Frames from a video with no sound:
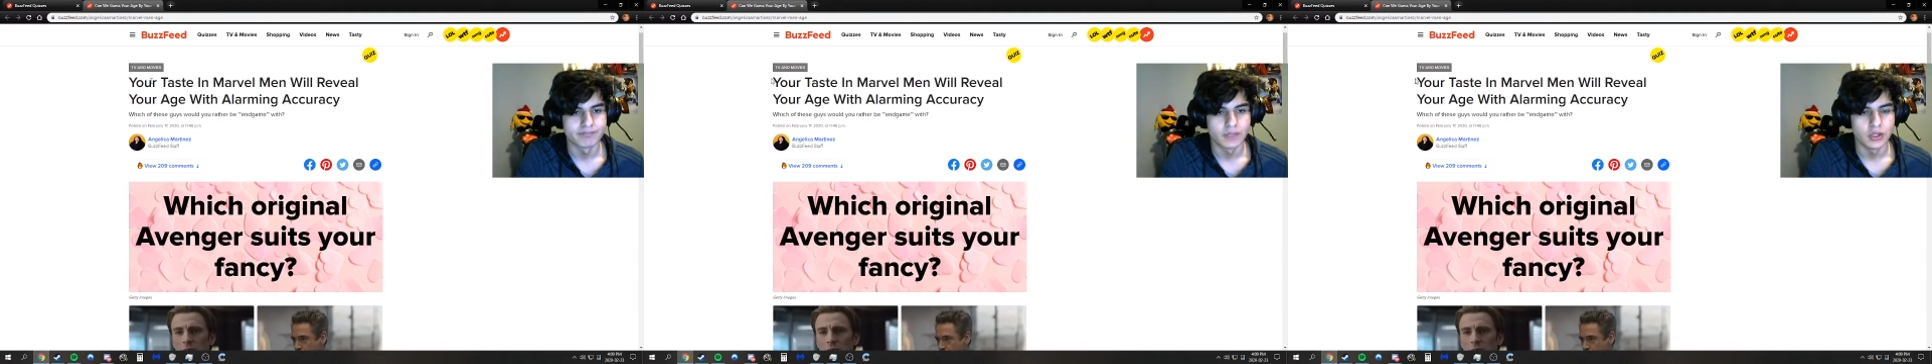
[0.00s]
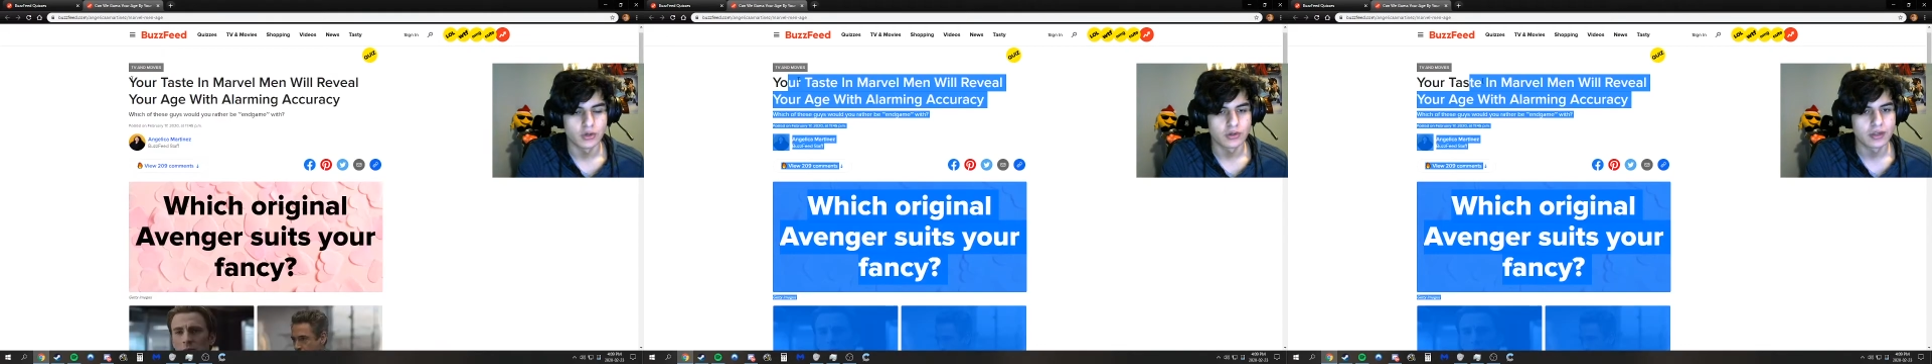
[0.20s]

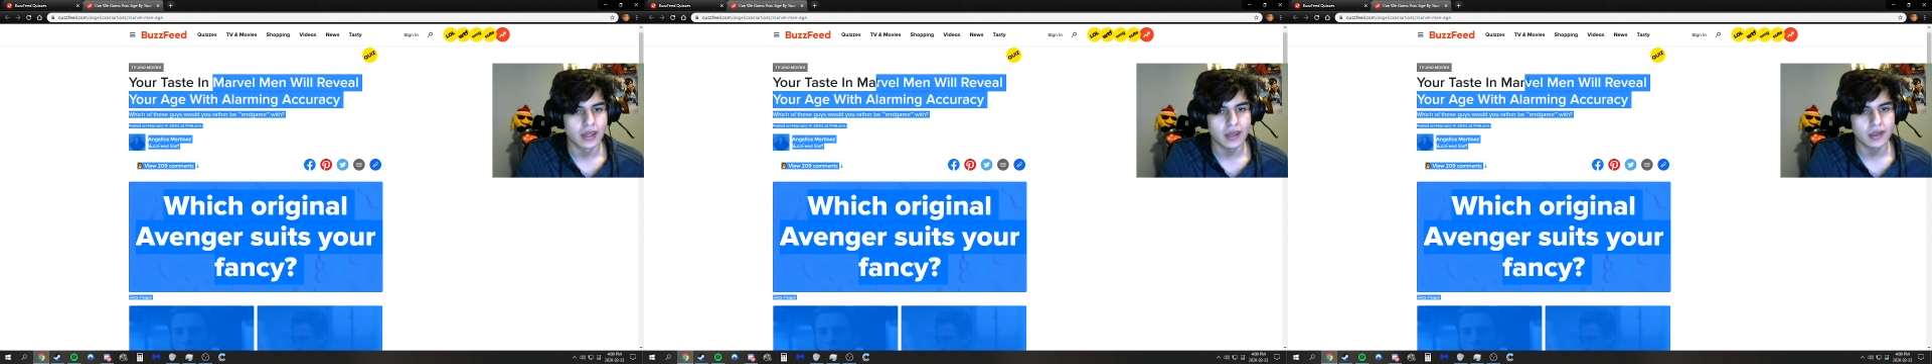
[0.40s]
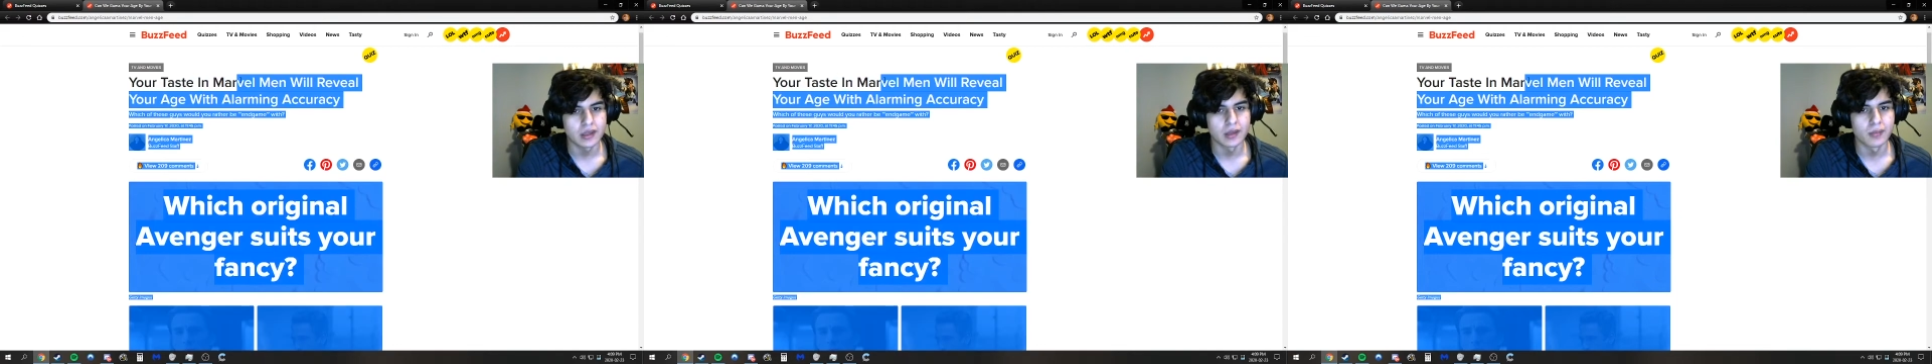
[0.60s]
Your
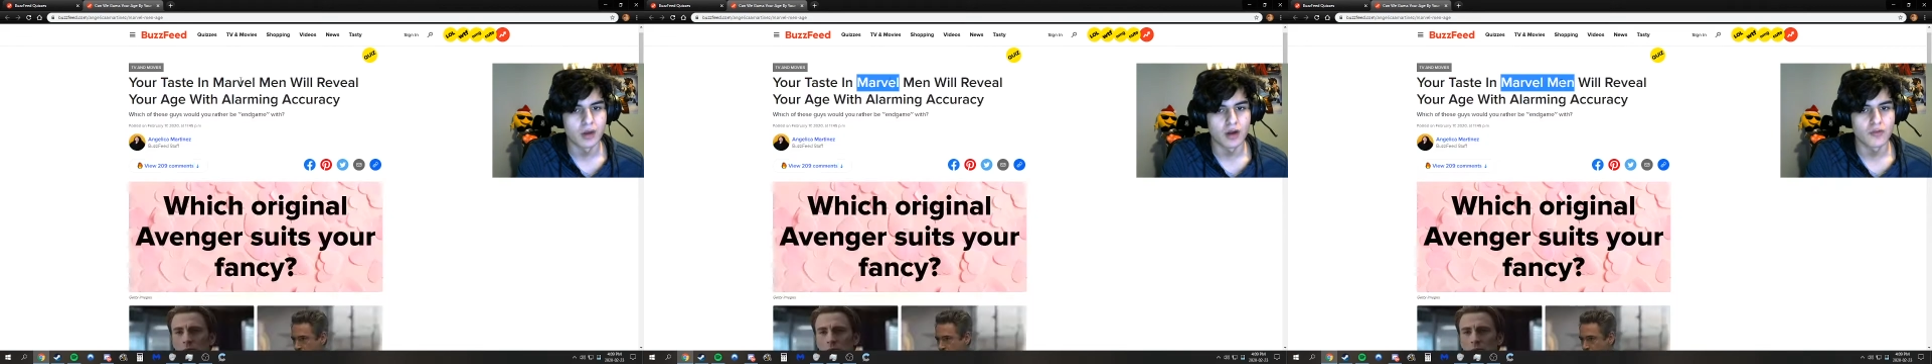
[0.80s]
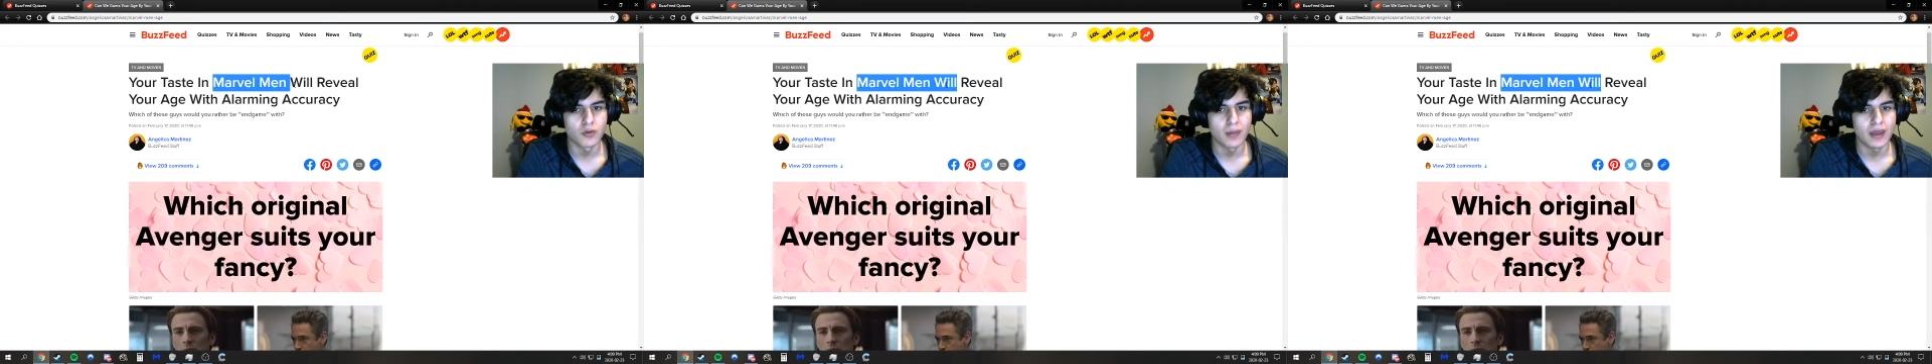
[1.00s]
taste in
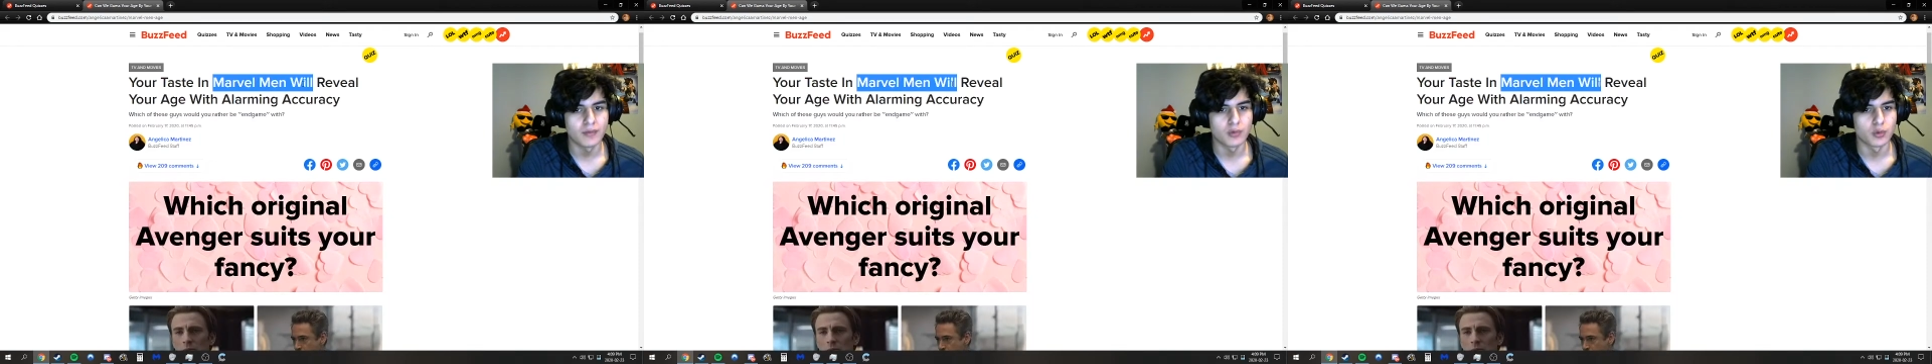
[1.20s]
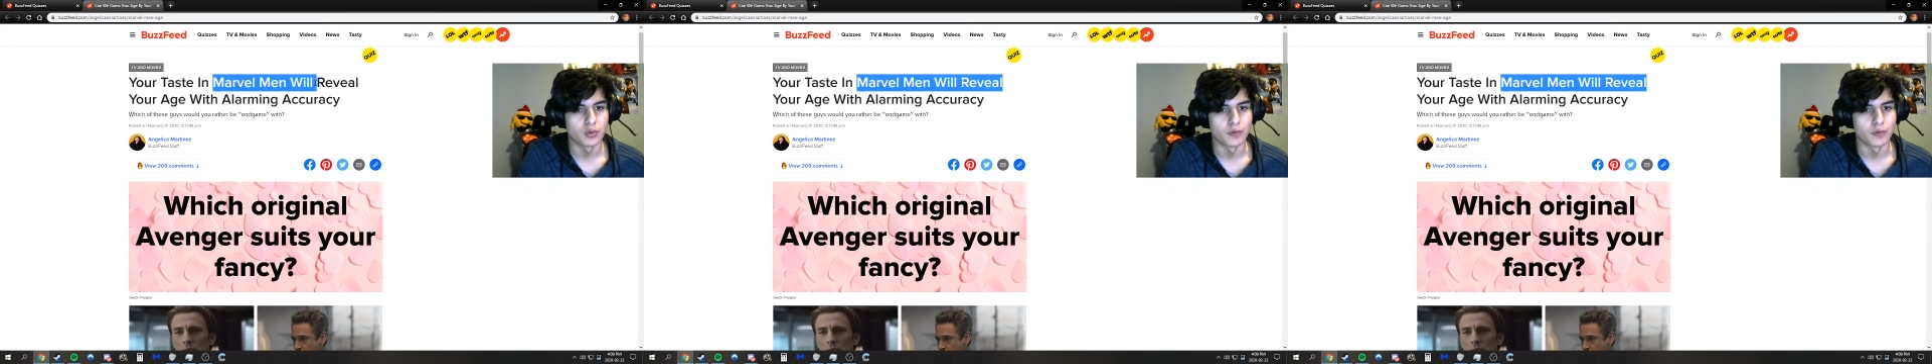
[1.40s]
Marvel men will